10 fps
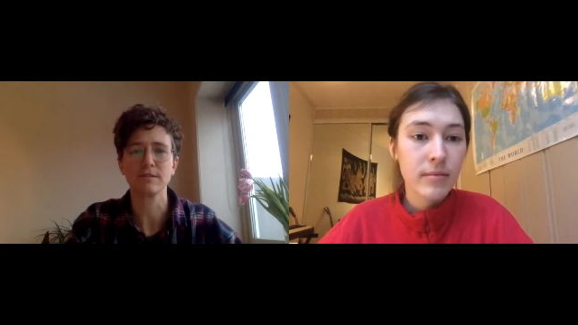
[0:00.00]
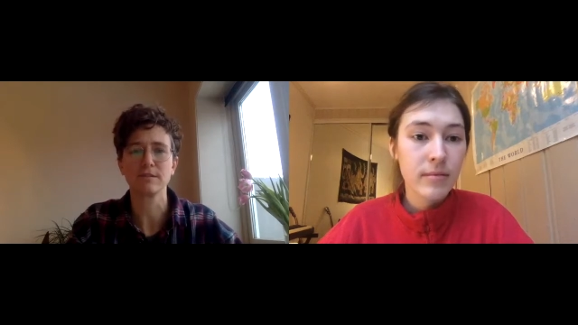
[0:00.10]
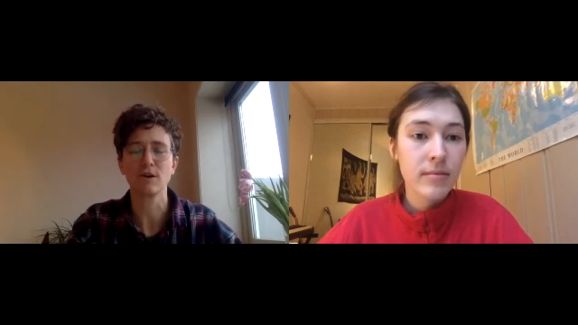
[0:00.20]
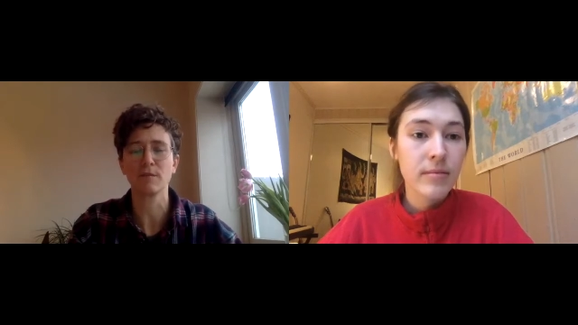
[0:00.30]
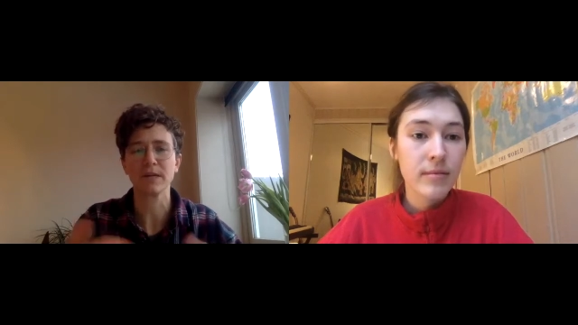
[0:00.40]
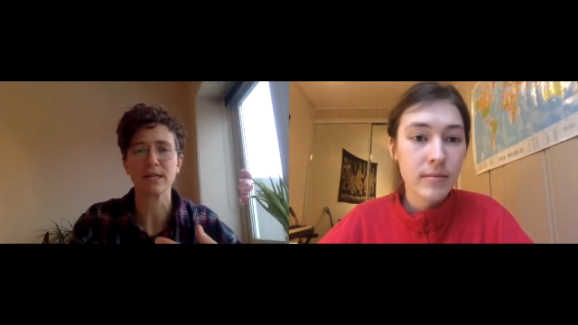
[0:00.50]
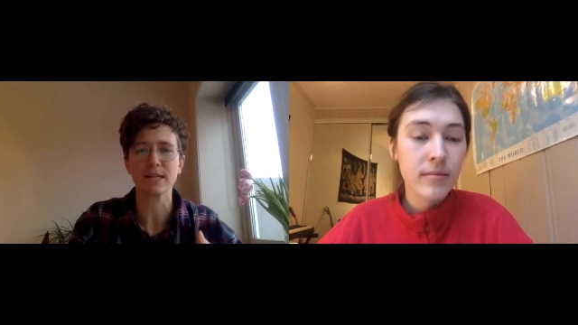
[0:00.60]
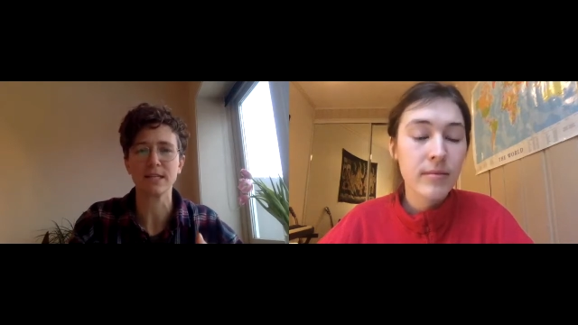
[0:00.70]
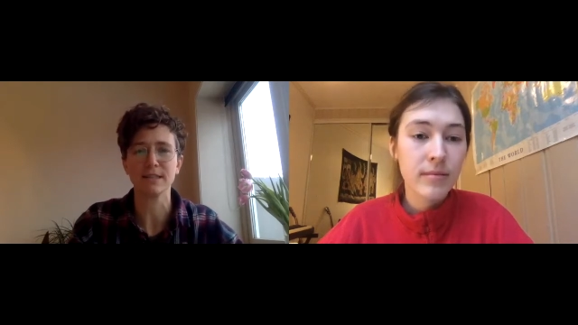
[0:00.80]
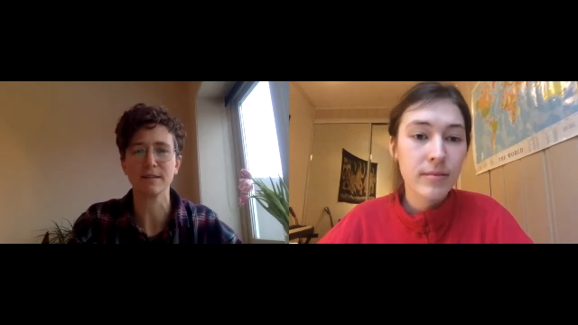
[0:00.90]
Speaker 1: Not because I
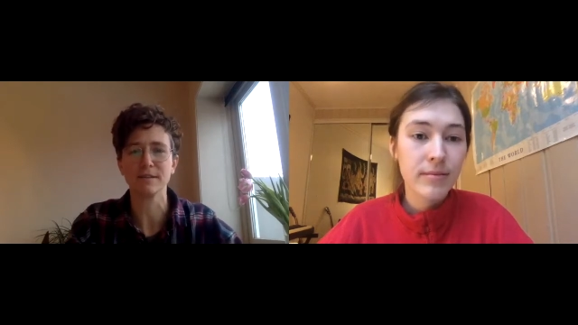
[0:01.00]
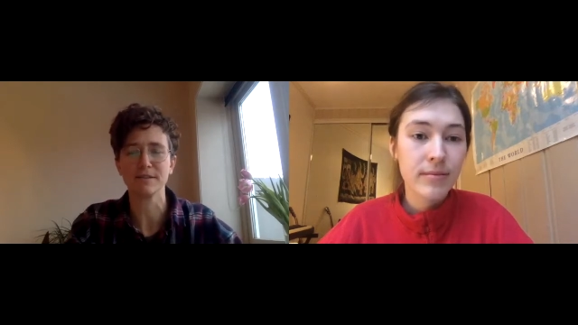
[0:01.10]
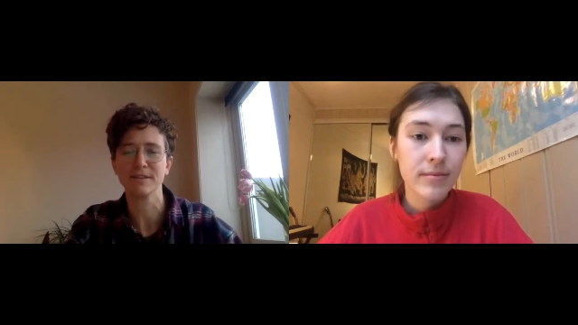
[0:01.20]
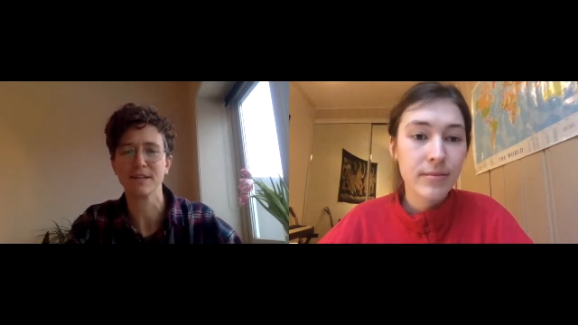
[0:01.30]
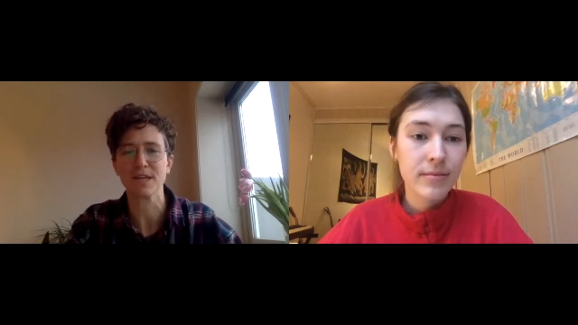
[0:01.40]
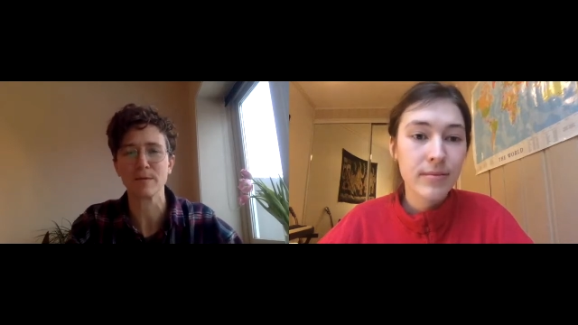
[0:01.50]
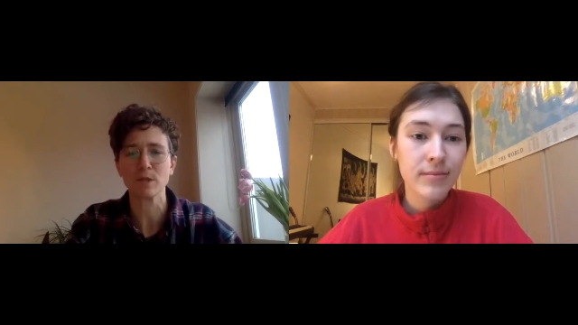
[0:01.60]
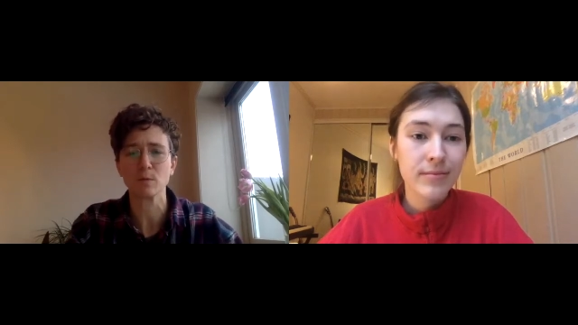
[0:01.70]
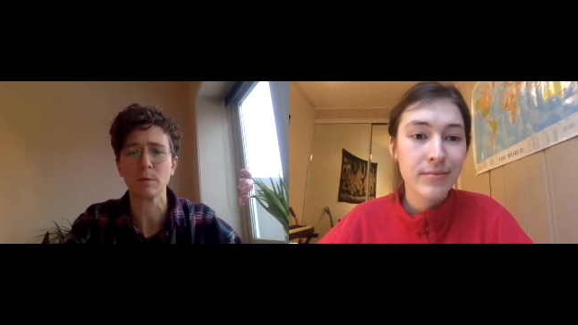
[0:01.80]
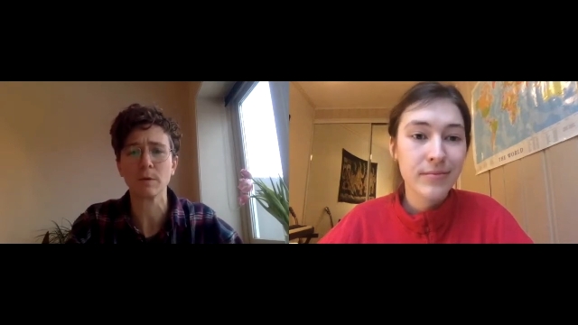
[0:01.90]
need the assignments to
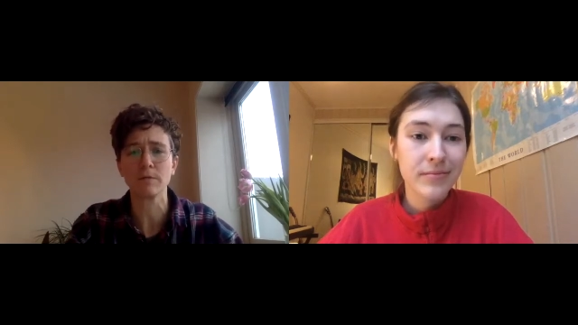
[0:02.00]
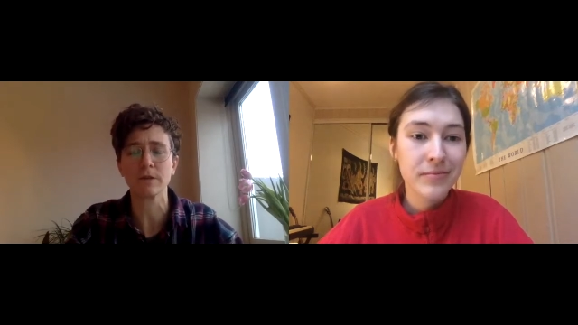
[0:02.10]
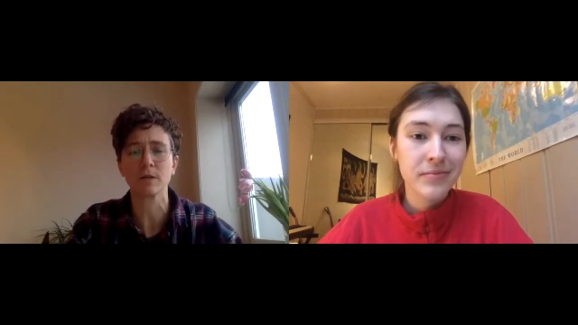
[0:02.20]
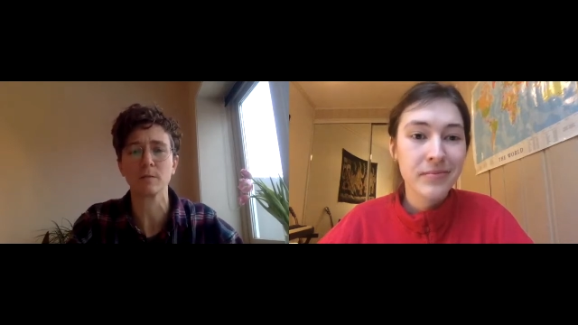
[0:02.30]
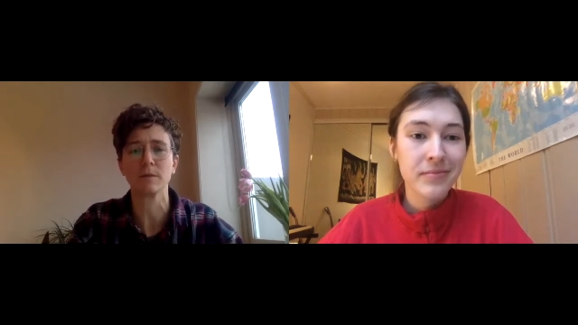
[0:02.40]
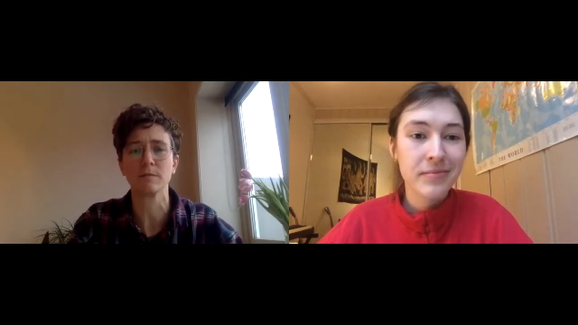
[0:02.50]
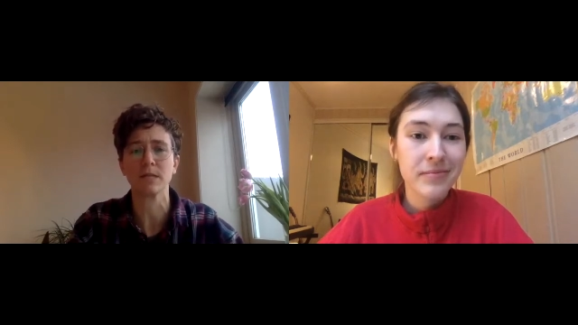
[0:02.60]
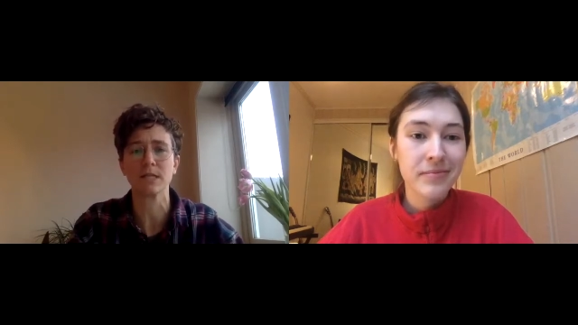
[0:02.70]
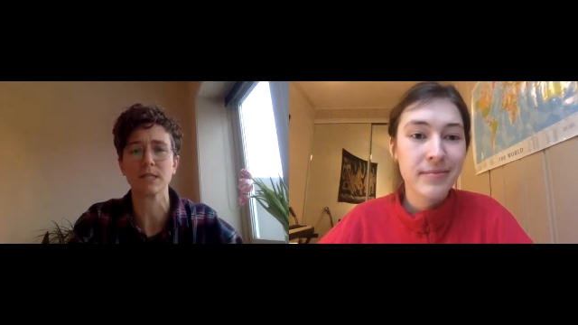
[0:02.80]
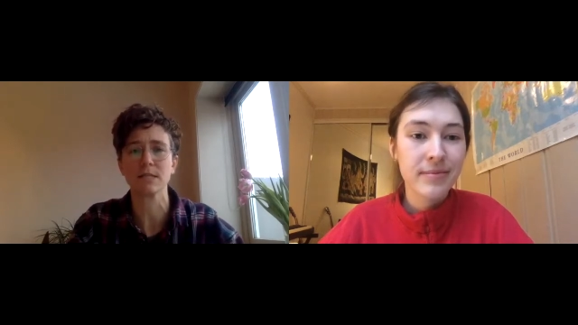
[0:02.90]
be perfect, but because
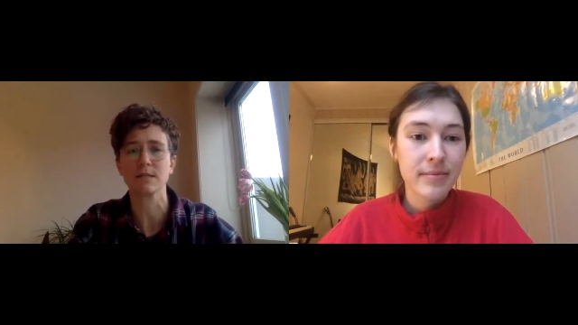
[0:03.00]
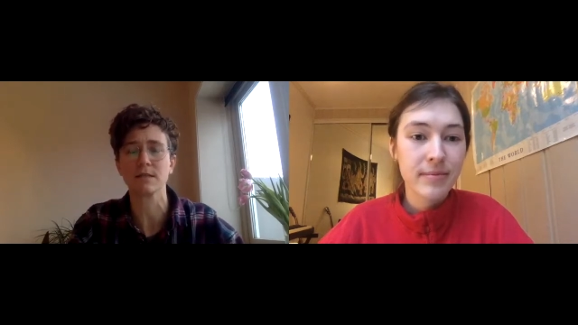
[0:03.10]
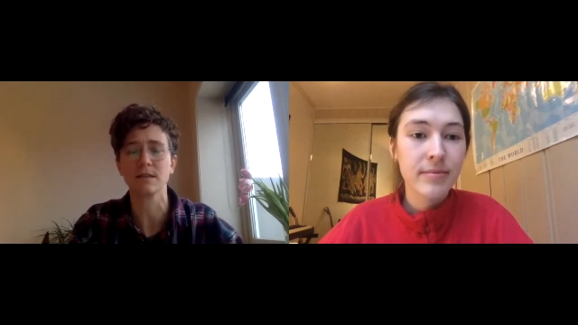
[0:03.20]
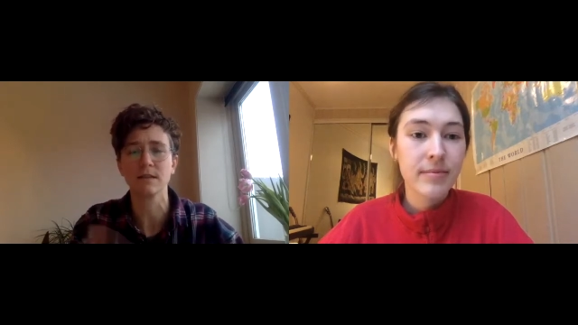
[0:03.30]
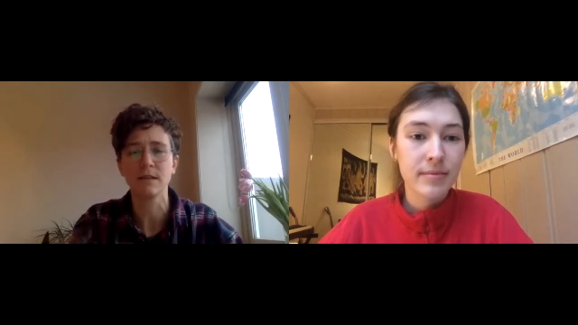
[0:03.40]
this is the